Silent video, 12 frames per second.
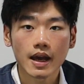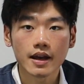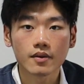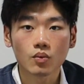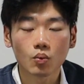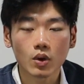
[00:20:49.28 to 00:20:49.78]

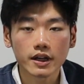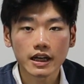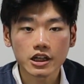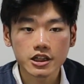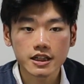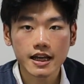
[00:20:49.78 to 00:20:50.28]
and what
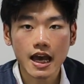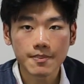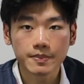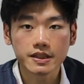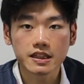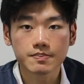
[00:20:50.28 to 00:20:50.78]
actually
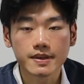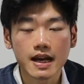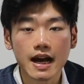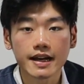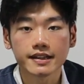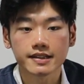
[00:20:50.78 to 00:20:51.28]
happens
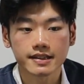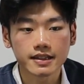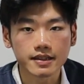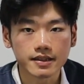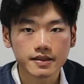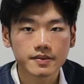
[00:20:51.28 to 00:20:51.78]
behind the
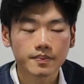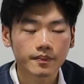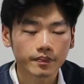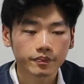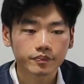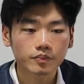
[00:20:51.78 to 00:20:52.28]
scenes.
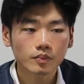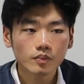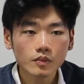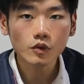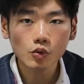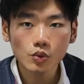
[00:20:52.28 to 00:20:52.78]

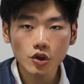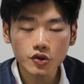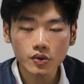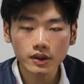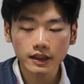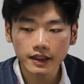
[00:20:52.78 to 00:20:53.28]
We
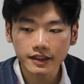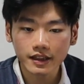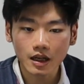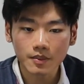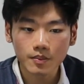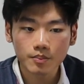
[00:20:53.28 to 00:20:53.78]
also learn
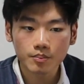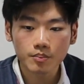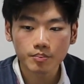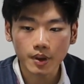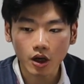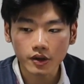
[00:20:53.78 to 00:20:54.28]

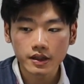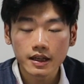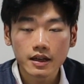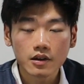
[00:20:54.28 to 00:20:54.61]
about